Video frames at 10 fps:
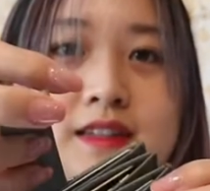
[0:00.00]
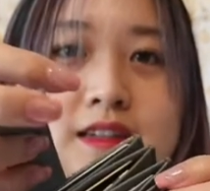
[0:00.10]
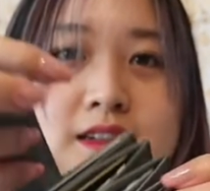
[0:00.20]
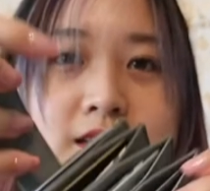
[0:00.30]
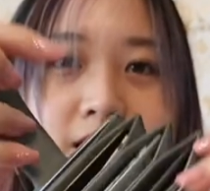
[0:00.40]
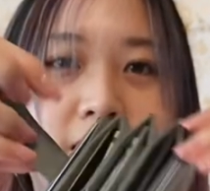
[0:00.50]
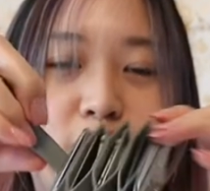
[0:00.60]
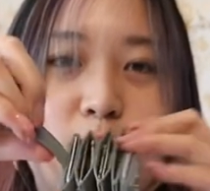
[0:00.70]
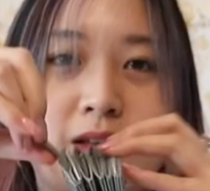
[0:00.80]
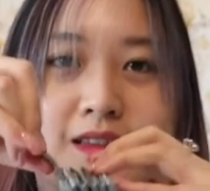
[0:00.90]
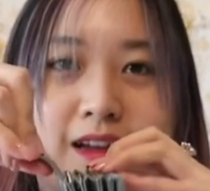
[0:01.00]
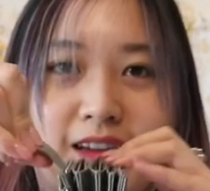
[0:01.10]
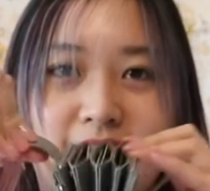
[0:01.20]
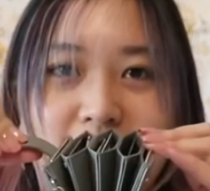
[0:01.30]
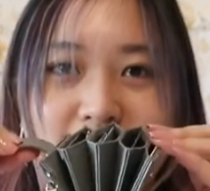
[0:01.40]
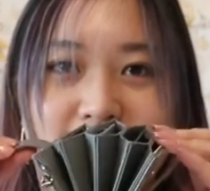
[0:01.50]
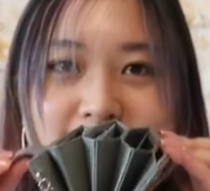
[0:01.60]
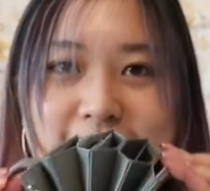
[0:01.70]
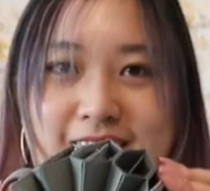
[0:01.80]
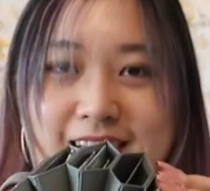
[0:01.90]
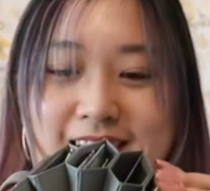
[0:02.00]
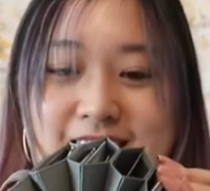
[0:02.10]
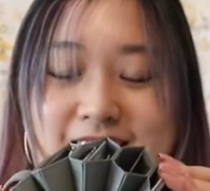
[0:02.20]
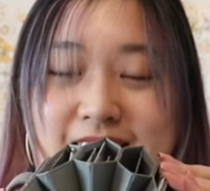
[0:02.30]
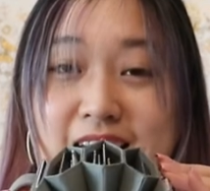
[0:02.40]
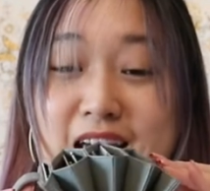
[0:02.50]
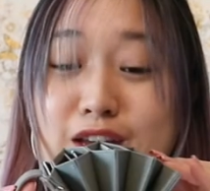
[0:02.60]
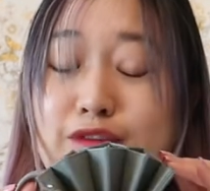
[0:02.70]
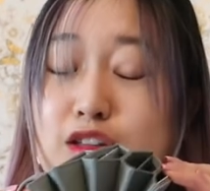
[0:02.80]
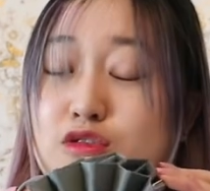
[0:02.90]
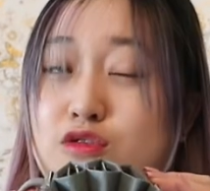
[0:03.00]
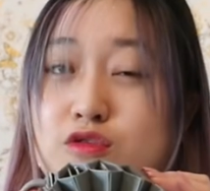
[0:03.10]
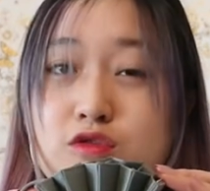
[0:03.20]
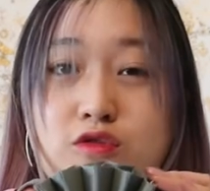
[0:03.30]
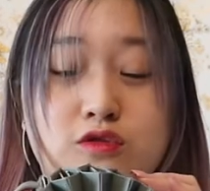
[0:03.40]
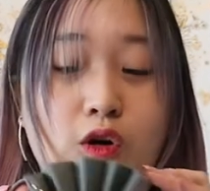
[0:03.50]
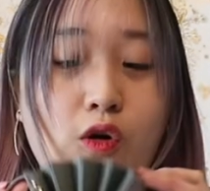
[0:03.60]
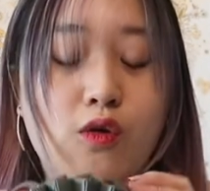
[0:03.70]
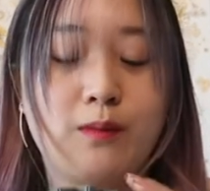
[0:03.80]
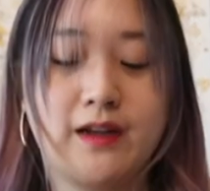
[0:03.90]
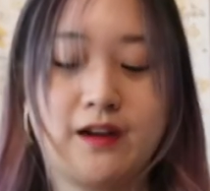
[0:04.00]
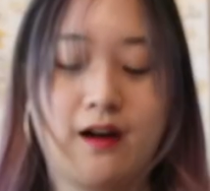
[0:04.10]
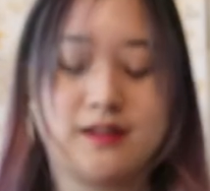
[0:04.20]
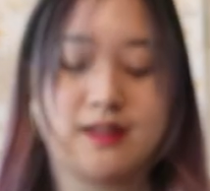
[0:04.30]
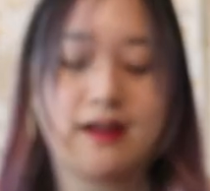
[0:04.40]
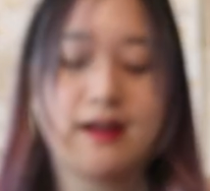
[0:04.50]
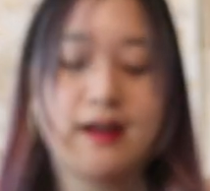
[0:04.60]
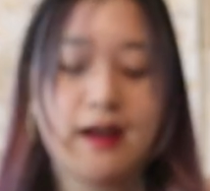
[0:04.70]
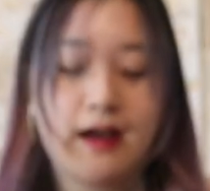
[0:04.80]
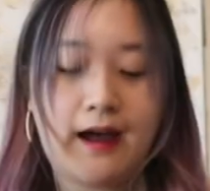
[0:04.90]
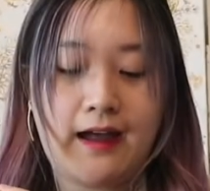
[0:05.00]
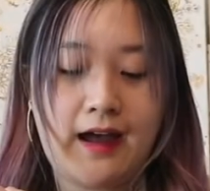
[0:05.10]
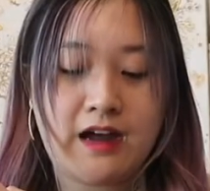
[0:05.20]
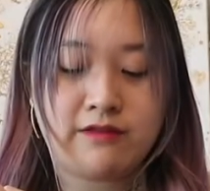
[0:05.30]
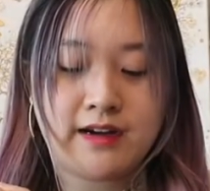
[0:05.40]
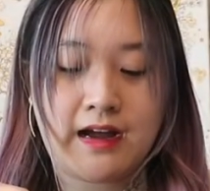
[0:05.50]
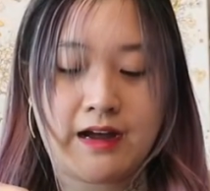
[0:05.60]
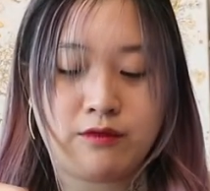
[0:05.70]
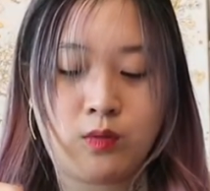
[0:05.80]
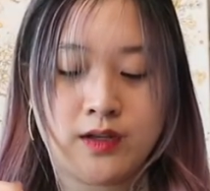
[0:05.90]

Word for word: in here, it opens like this. It can fit so many cards. Like, I have right now, I have